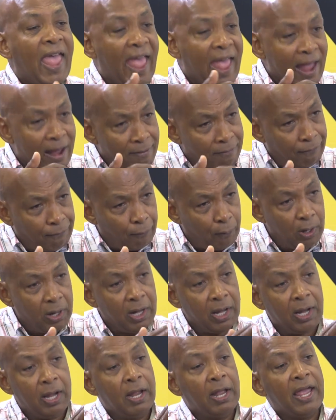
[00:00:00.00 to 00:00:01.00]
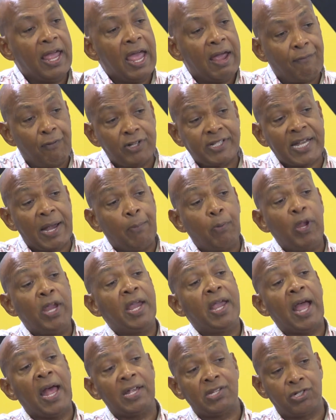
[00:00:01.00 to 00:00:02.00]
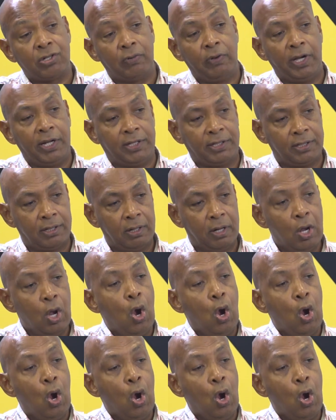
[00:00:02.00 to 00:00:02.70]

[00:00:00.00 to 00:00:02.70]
every every time we incarcerate,